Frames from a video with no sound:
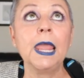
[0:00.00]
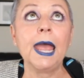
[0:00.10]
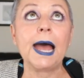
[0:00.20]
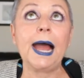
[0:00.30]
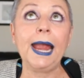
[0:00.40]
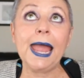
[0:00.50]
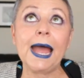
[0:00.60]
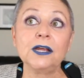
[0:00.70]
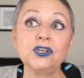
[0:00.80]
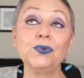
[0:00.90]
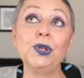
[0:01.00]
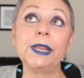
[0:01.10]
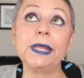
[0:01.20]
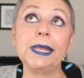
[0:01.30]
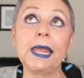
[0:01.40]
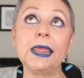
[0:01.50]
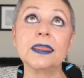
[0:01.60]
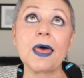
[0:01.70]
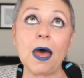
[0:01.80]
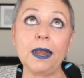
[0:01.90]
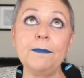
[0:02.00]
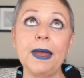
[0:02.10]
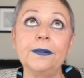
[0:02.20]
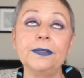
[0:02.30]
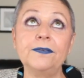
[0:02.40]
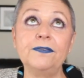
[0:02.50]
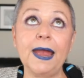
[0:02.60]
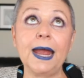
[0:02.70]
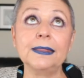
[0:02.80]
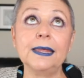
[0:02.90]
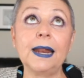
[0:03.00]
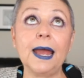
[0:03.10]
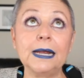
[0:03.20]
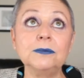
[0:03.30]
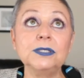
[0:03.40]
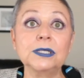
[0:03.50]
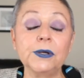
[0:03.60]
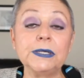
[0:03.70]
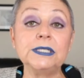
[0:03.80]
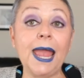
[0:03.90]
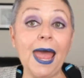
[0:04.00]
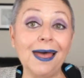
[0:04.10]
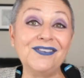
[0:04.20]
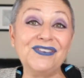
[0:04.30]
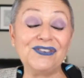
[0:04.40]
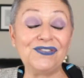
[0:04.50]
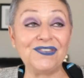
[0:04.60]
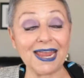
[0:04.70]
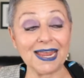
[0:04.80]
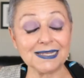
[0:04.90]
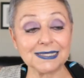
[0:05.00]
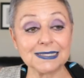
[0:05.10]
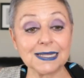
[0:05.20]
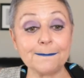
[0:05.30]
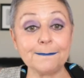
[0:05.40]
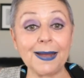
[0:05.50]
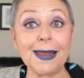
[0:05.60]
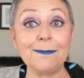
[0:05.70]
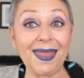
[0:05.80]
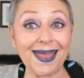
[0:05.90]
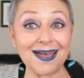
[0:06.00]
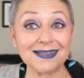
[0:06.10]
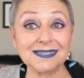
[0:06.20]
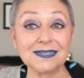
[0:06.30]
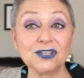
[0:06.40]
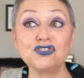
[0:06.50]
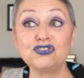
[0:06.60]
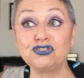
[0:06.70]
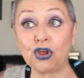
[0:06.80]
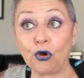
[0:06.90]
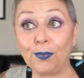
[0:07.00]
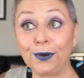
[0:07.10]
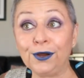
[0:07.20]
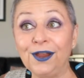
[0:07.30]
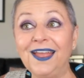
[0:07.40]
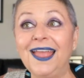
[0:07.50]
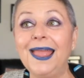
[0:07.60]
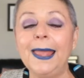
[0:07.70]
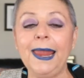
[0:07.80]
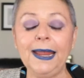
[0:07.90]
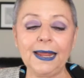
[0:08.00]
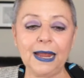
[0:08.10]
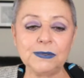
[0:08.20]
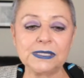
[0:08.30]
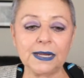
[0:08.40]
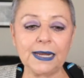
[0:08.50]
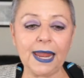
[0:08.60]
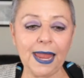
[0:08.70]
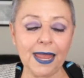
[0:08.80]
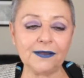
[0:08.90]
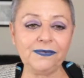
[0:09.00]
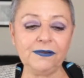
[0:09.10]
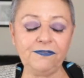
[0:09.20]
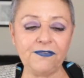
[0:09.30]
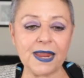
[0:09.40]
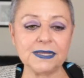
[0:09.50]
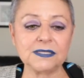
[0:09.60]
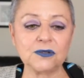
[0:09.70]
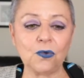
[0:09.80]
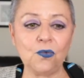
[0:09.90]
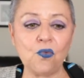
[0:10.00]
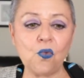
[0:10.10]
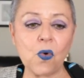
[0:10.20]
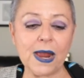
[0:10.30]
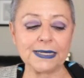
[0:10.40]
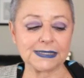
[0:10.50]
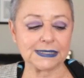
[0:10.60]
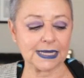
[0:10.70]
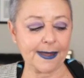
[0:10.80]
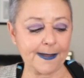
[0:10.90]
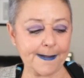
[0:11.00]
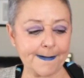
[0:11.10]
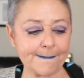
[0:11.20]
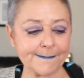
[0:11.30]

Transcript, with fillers: I actually thought about the fact that I was going to have to face my past sober and I was going to have to face what. Um,